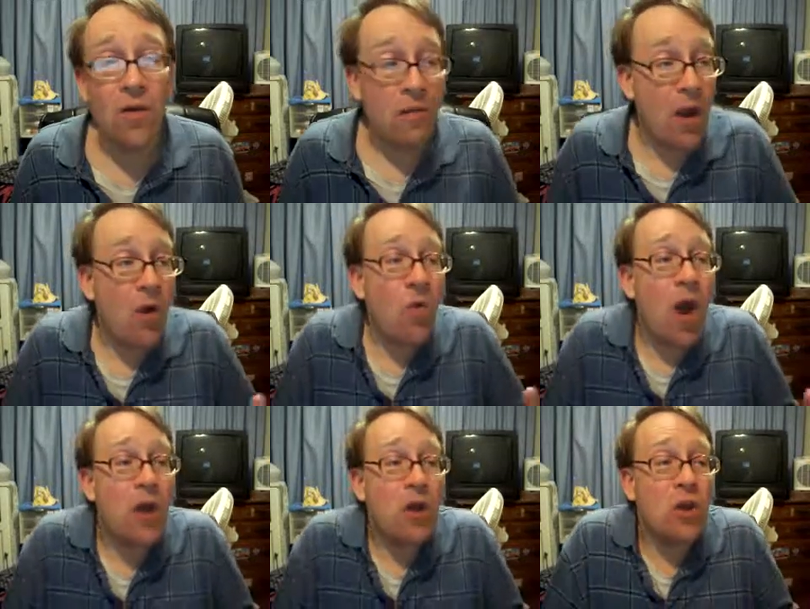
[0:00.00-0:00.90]
Well, the
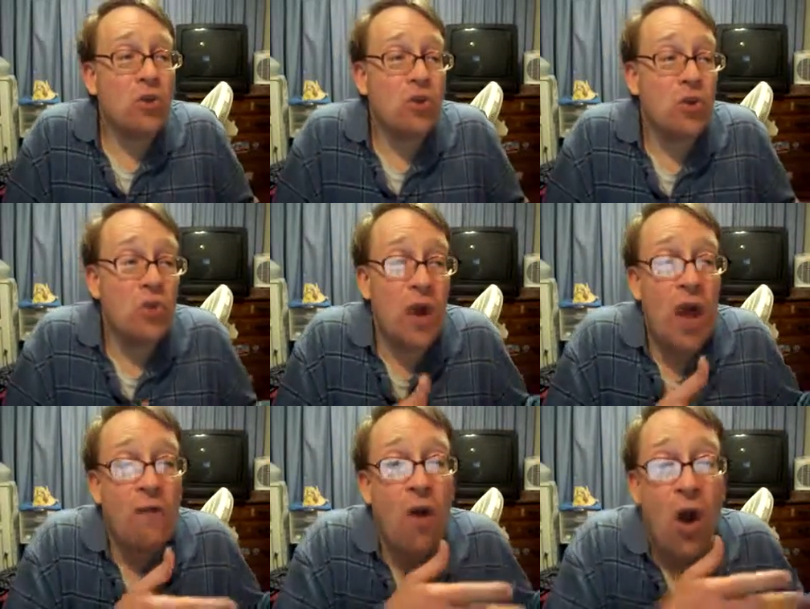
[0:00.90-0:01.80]
marijuana users would
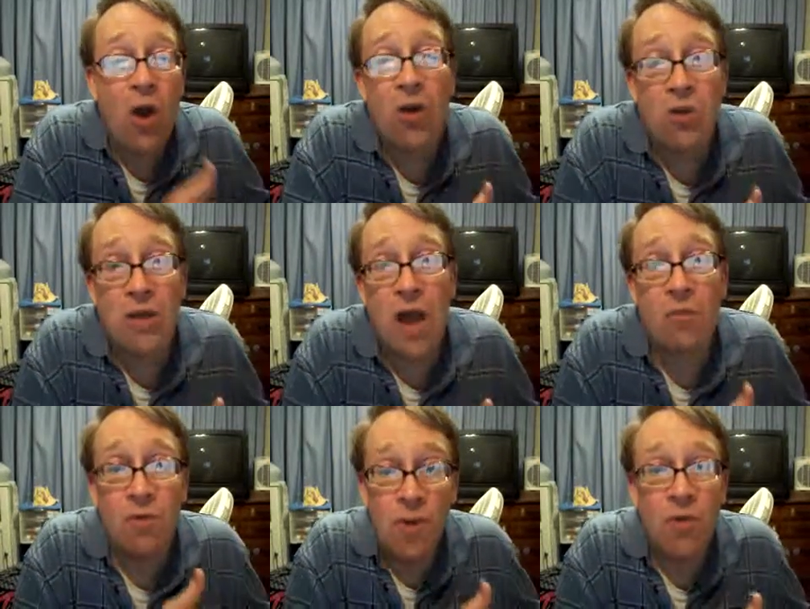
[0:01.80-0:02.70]
have a harder
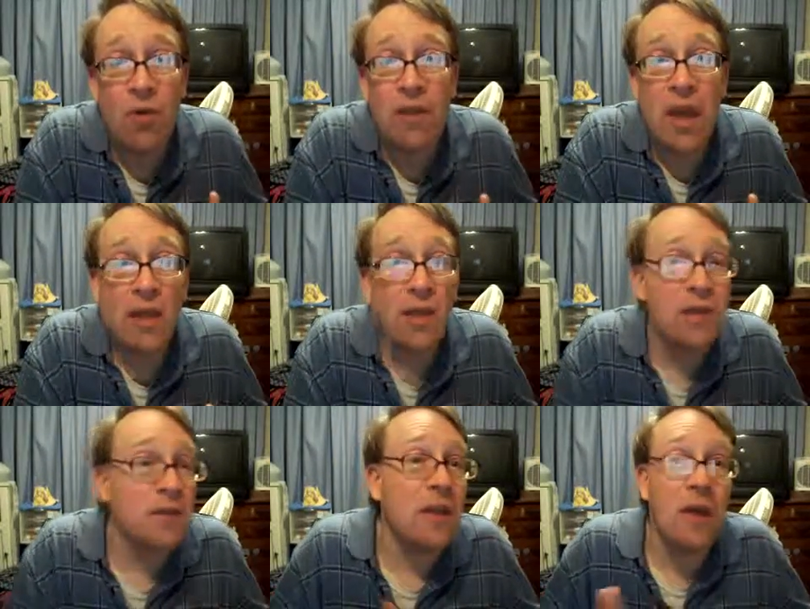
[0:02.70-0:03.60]
time remembering that
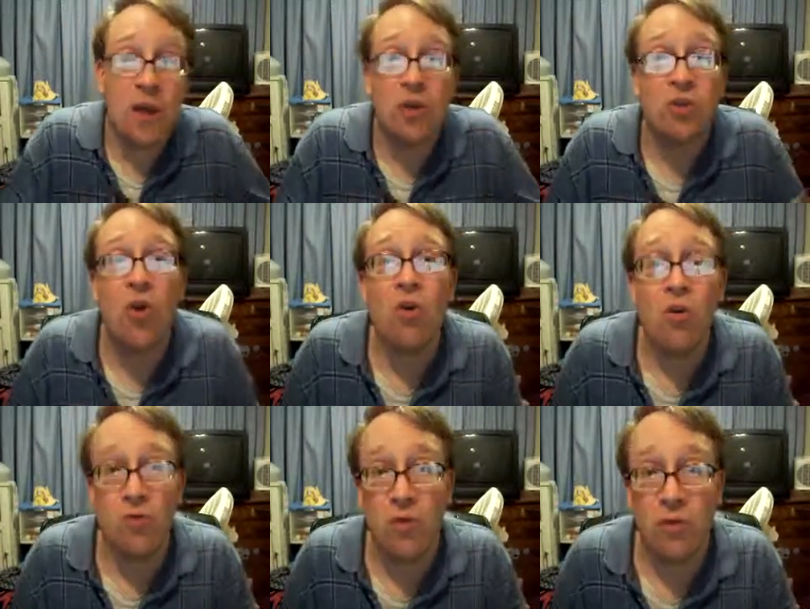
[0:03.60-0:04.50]
list than a control
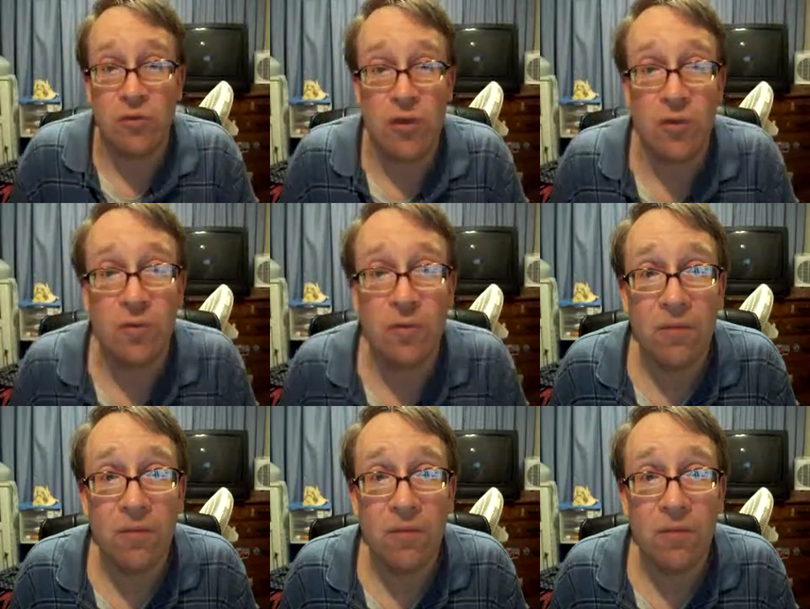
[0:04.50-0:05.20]
group user.